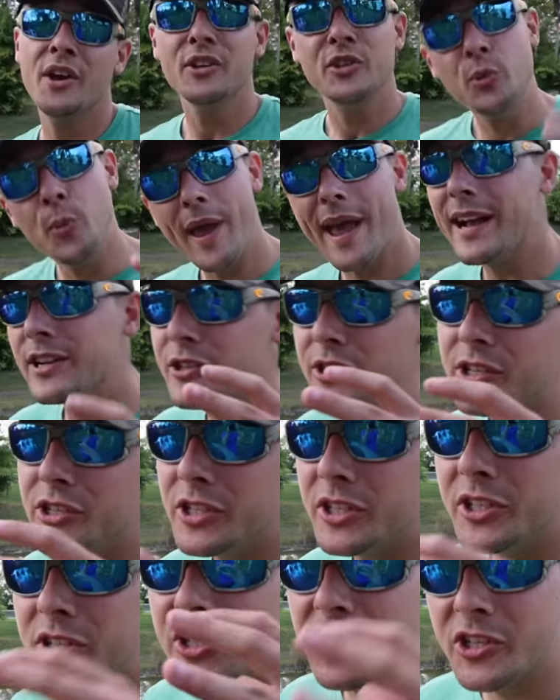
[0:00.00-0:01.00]
So we actually
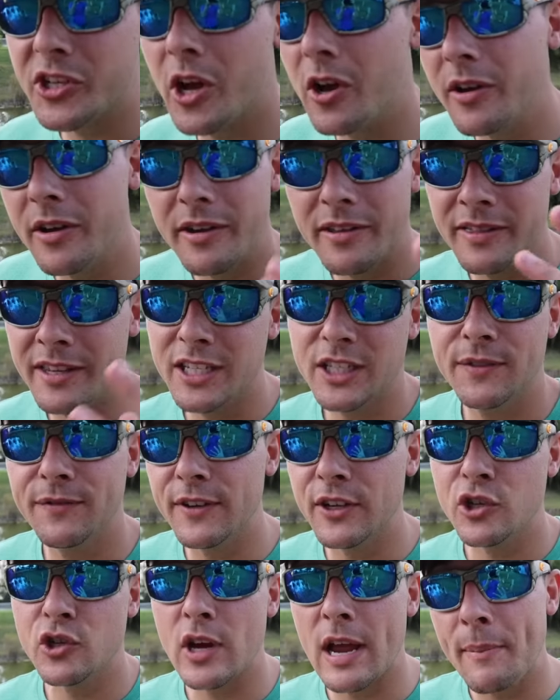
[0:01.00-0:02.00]
just sunk this
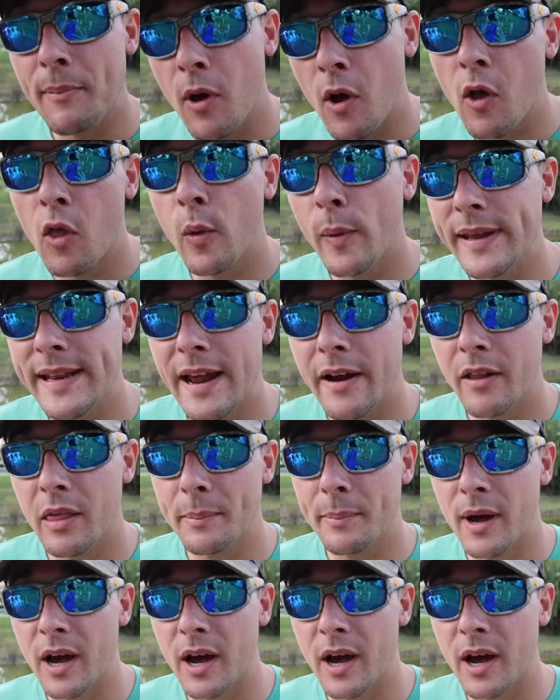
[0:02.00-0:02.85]
fish trap all the way down to the